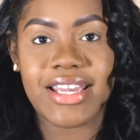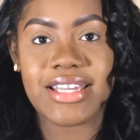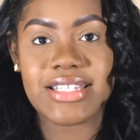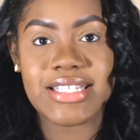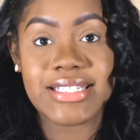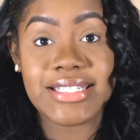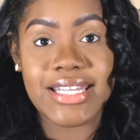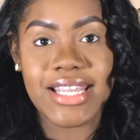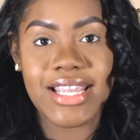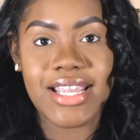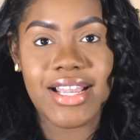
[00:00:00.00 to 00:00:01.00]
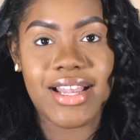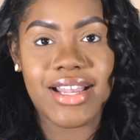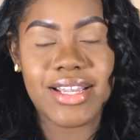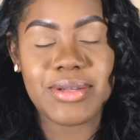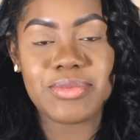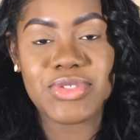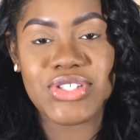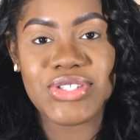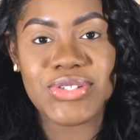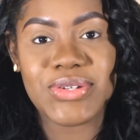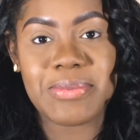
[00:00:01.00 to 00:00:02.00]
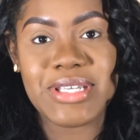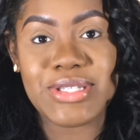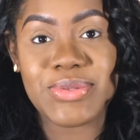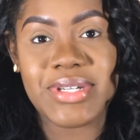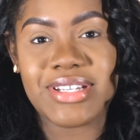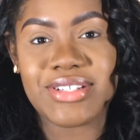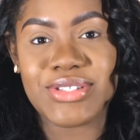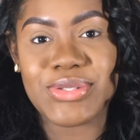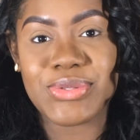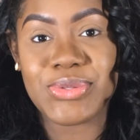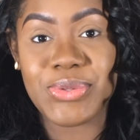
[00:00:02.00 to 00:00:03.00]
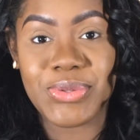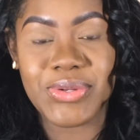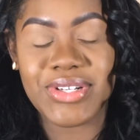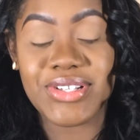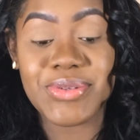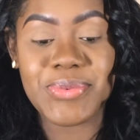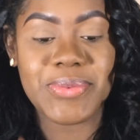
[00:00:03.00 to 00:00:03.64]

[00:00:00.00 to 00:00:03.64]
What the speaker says: and today I'm just gonna be doing a tutorial.